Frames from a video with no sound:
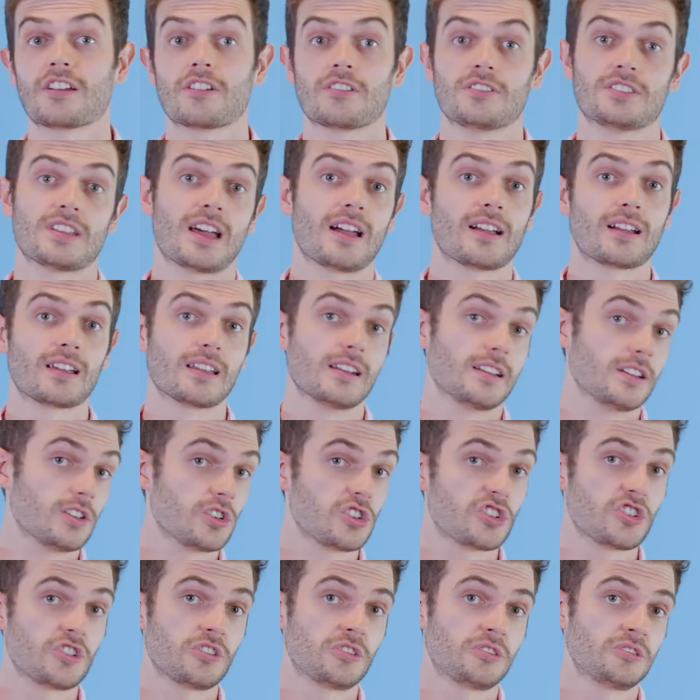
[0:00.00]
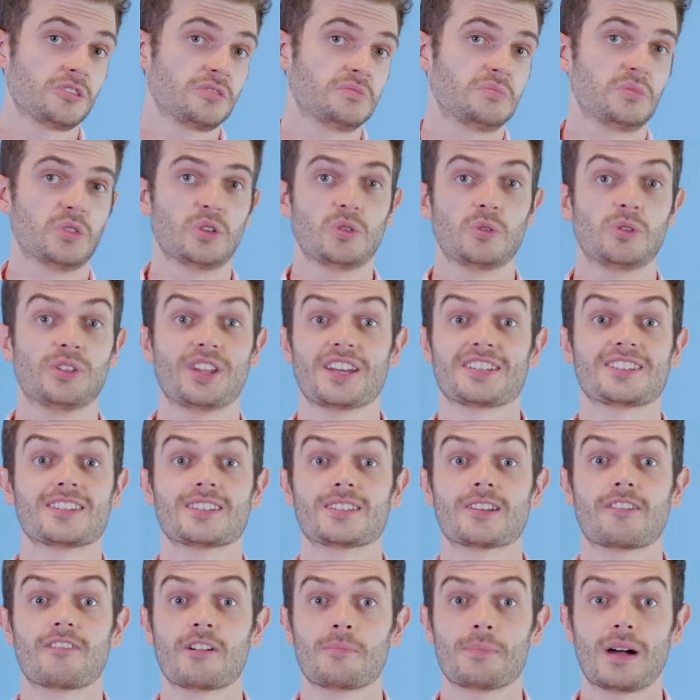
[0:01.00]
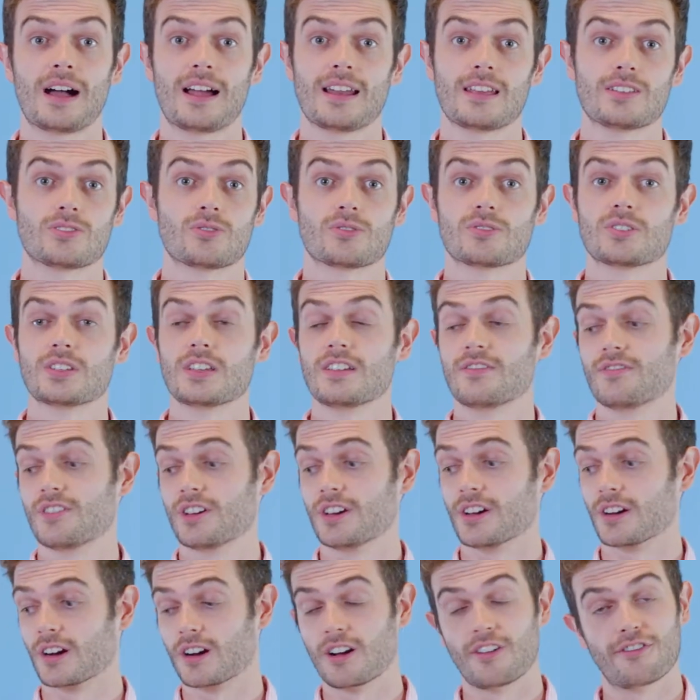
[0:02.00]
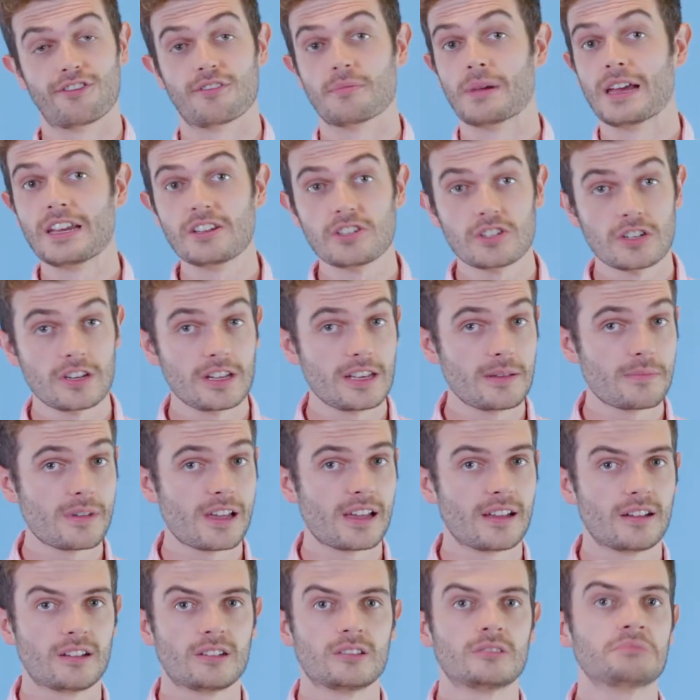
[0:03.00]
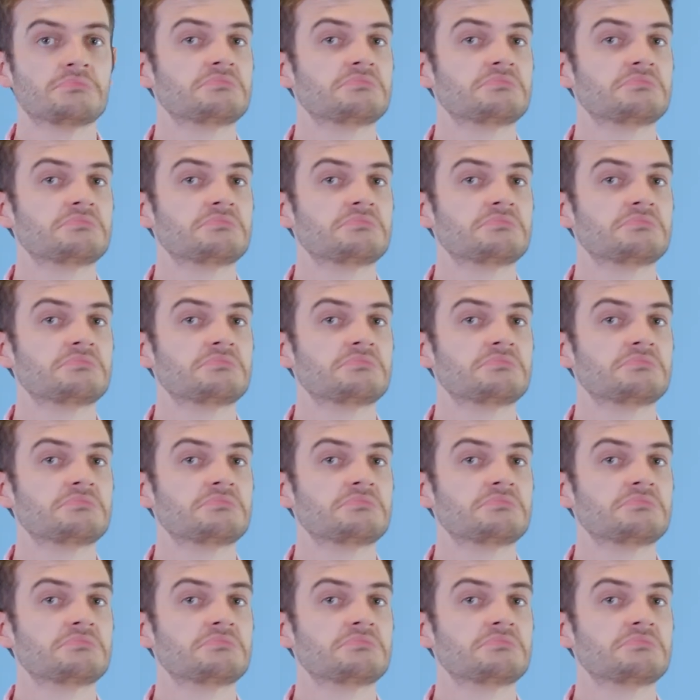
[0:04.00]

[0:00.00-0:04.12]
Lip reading: goes unconditional, all necessary parties receive a confirmation email.